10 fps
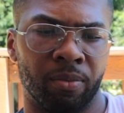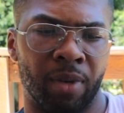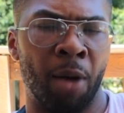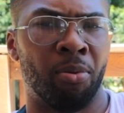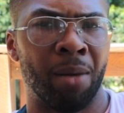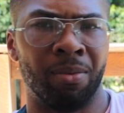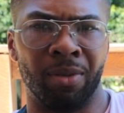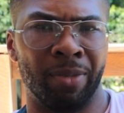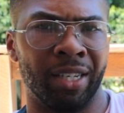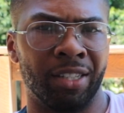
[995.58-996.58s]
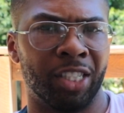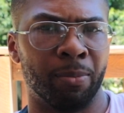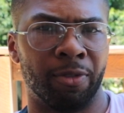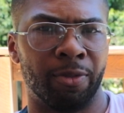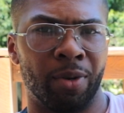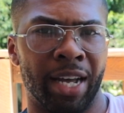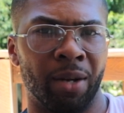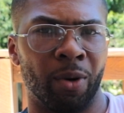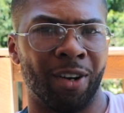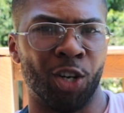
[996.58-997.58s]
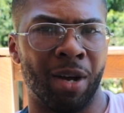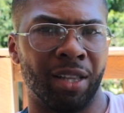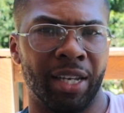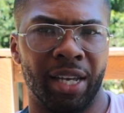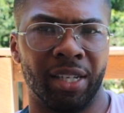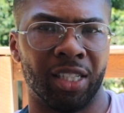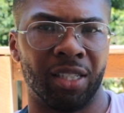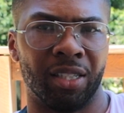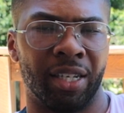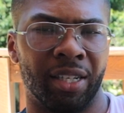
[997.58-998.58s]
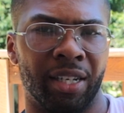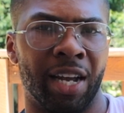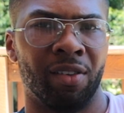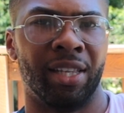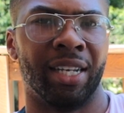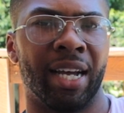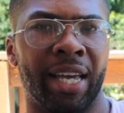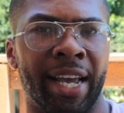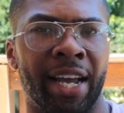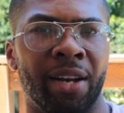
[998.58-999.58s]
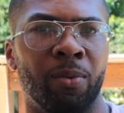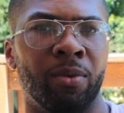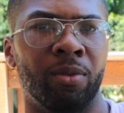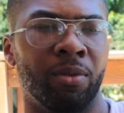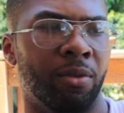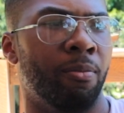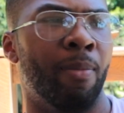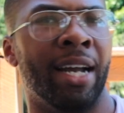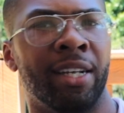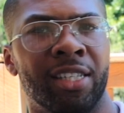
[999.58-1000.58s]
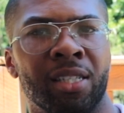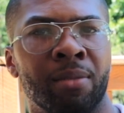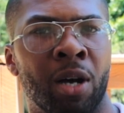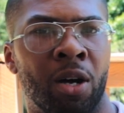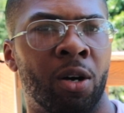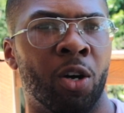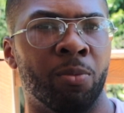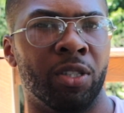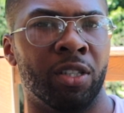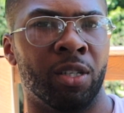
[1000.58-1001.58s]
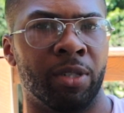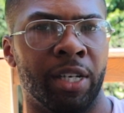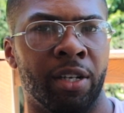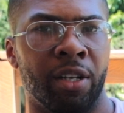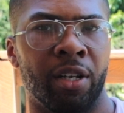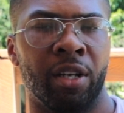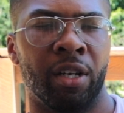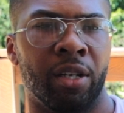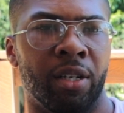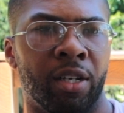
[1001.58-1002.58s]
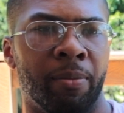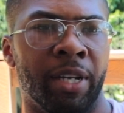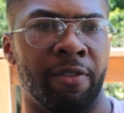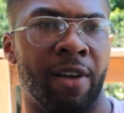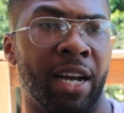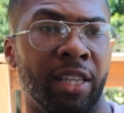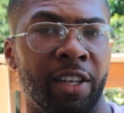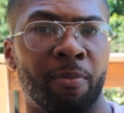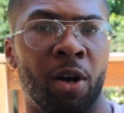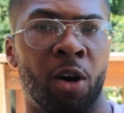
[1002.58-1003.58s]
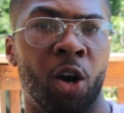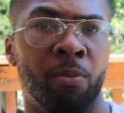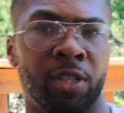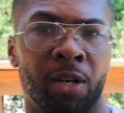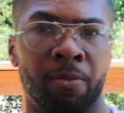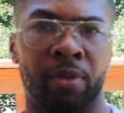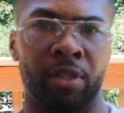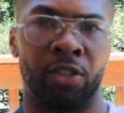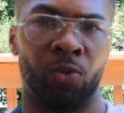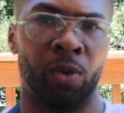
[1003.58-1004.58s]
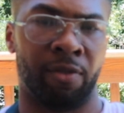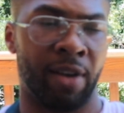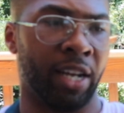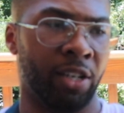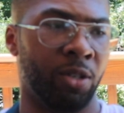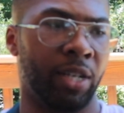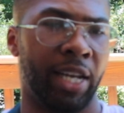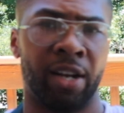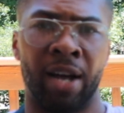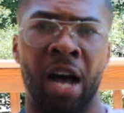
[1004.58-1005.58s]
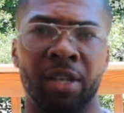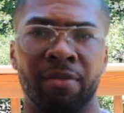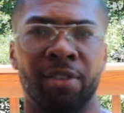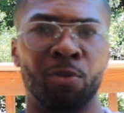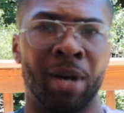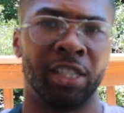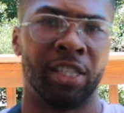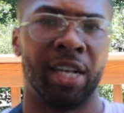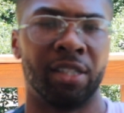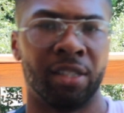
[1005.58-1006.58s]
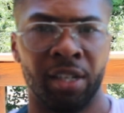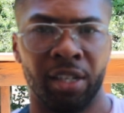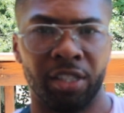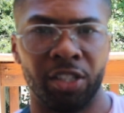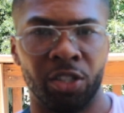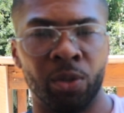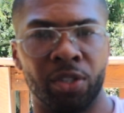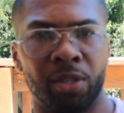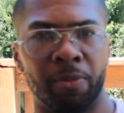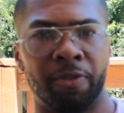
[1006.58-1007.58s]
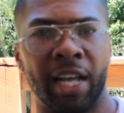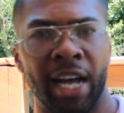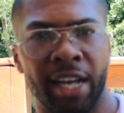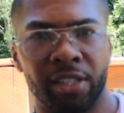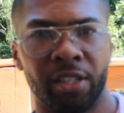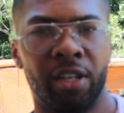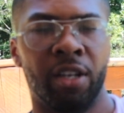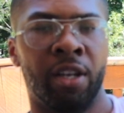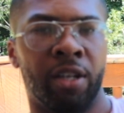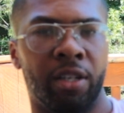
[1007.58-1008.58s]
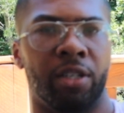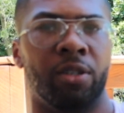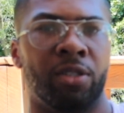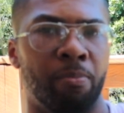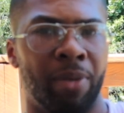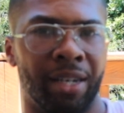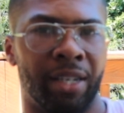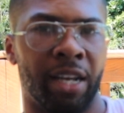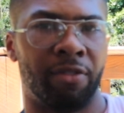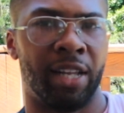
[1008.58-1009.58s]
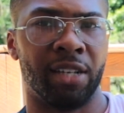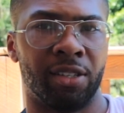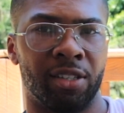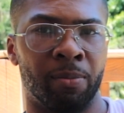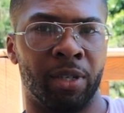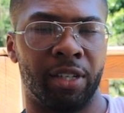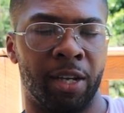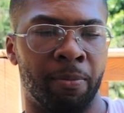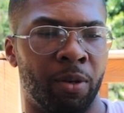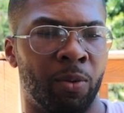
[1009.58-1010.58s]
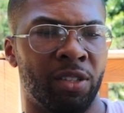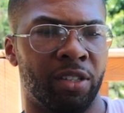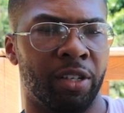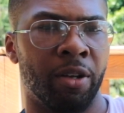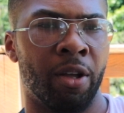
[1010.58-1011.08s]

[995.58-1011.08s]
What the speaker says: I'll probably be in the gym before that, working on my legs and everything I can, minus my arms. You know what I'm saying? And if I can lift my arms up, if I can do it here, I'll even do my chest, just doing some flies, some pec deck flies or something like that. But we'll see.